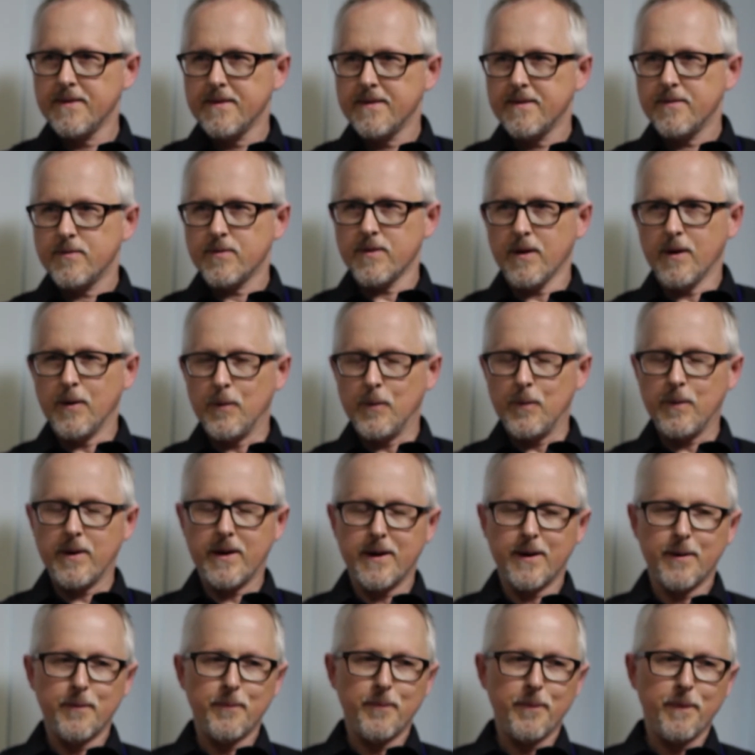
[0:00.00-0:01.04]

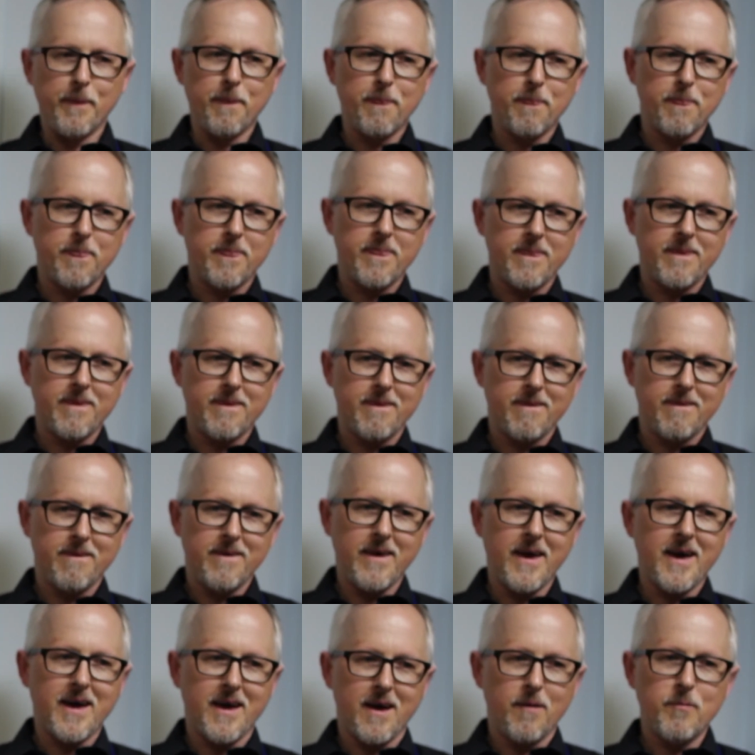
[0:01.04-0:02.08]
So
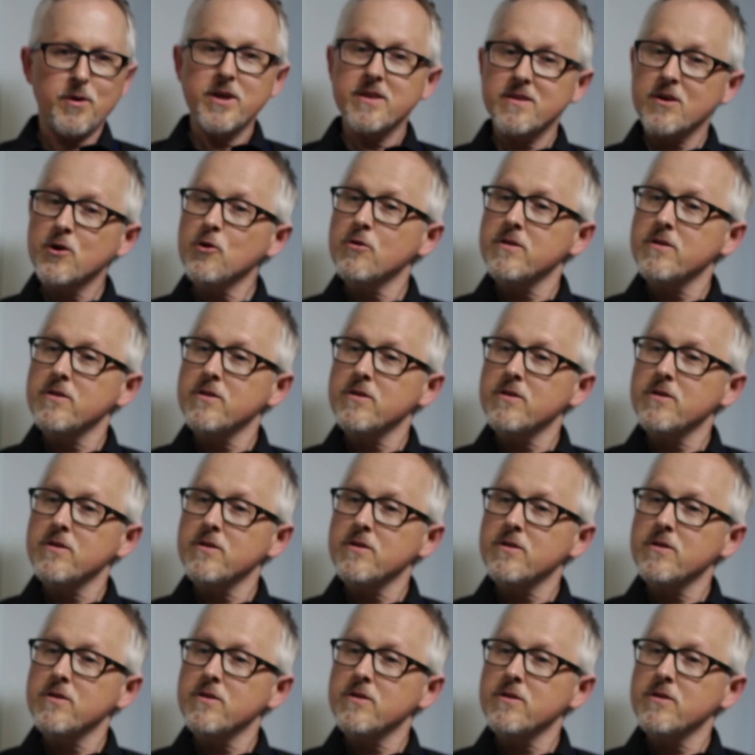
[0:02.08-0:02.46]
but it's cool.